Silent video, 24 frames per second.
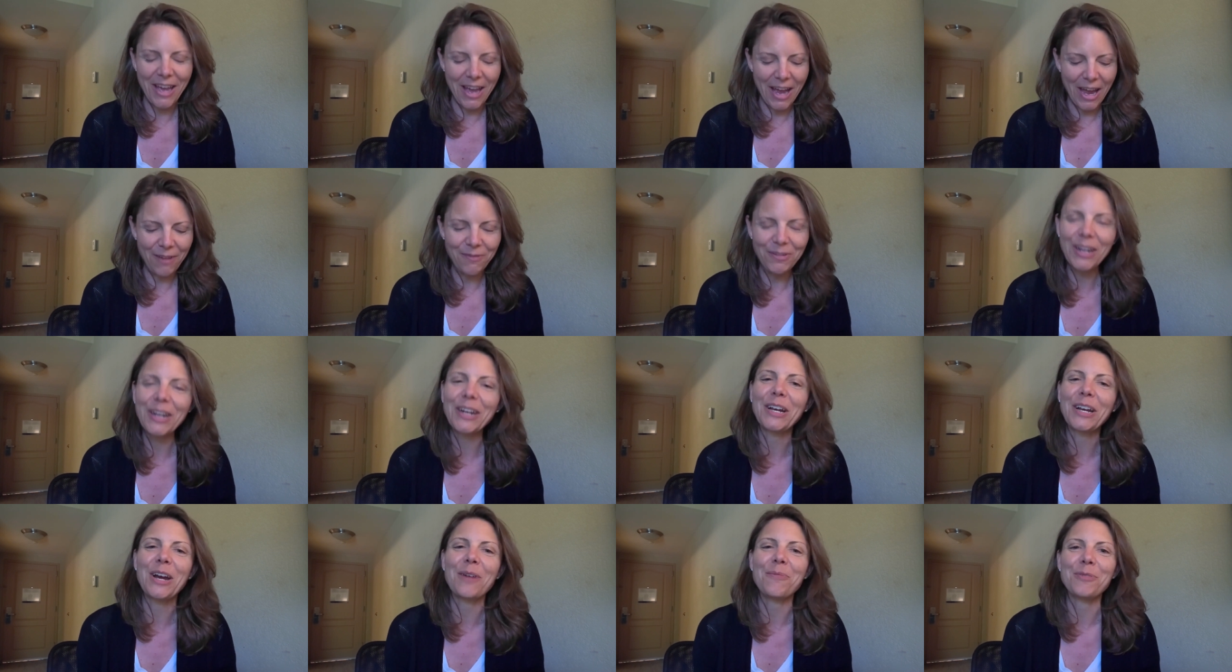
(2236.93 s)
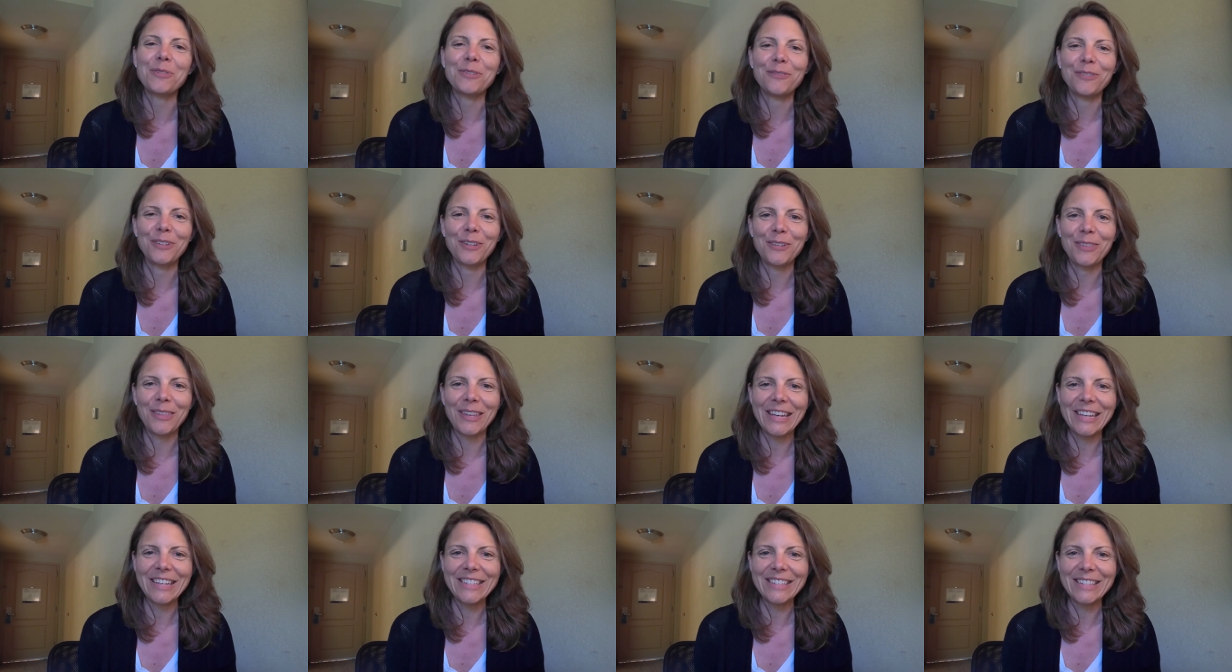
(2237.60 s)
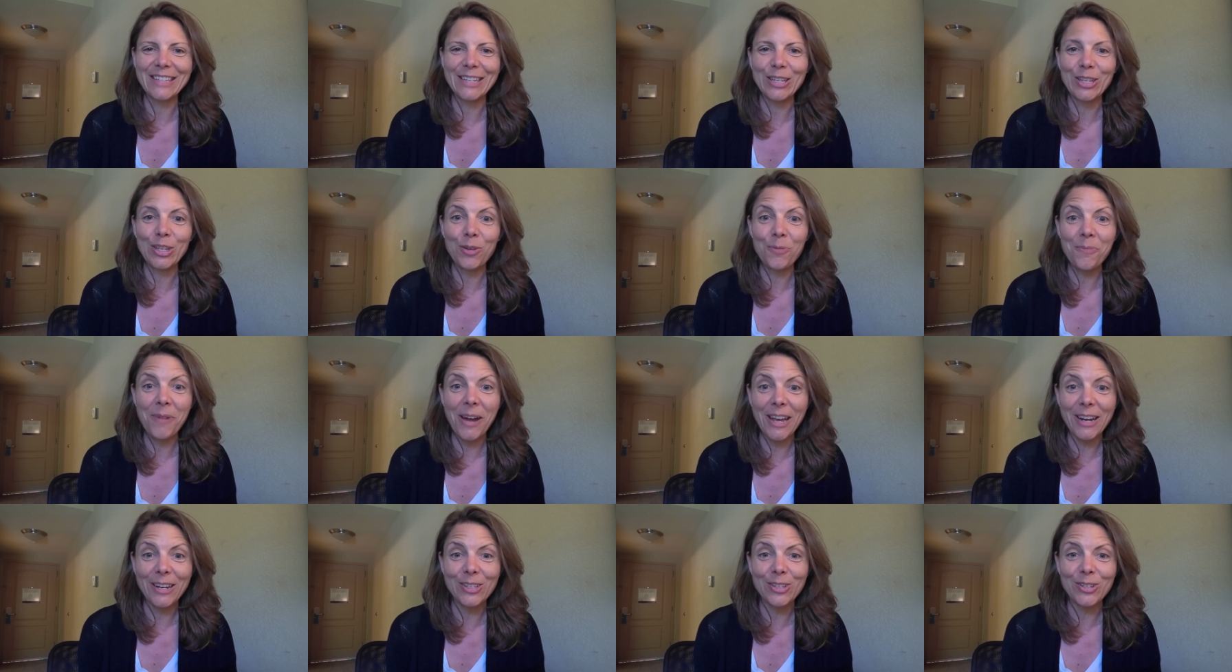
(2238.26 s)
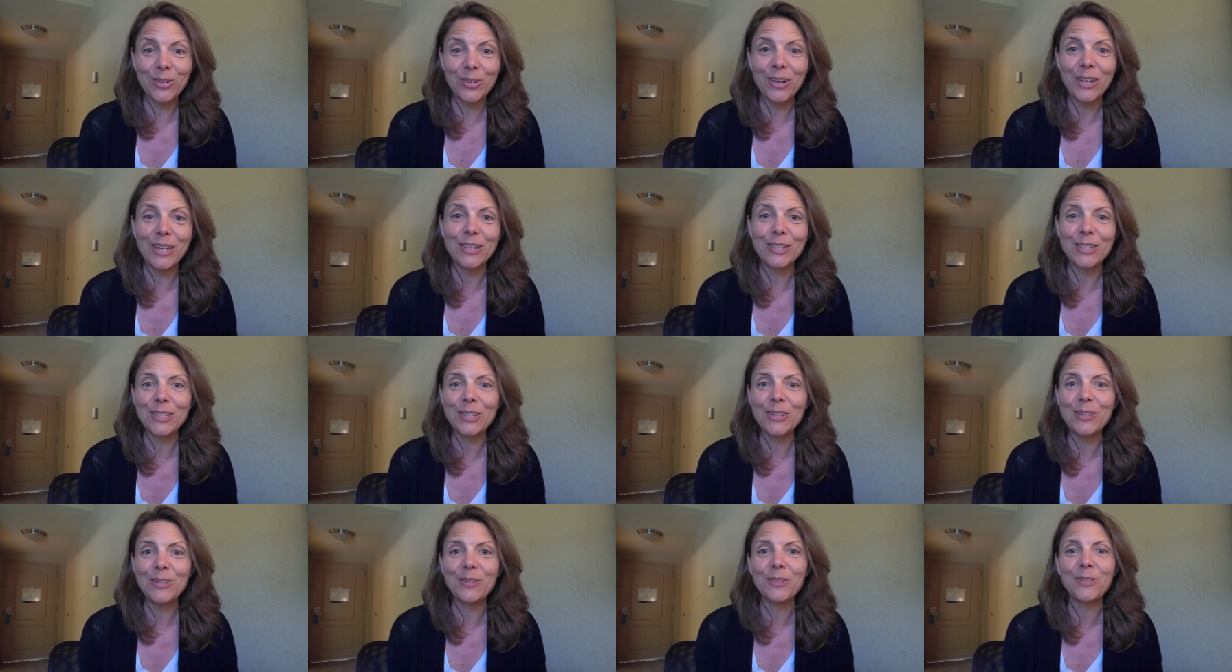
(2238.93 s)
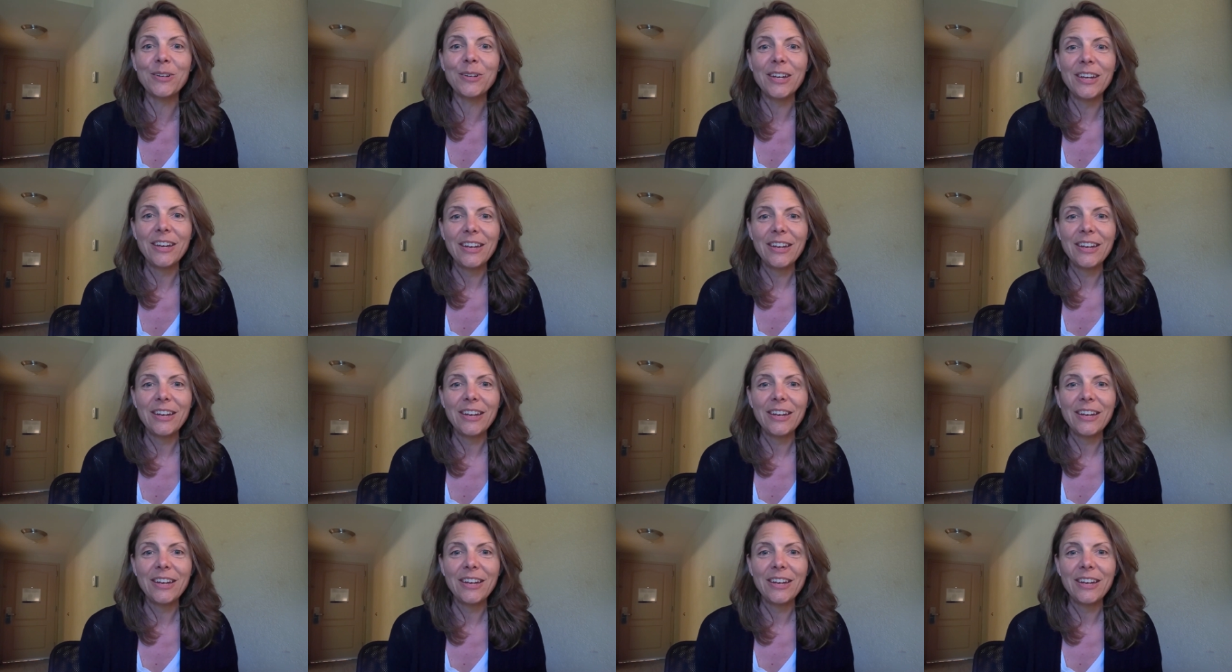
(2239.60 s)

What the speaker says: I've done a couple of their things and you might enjoy it too.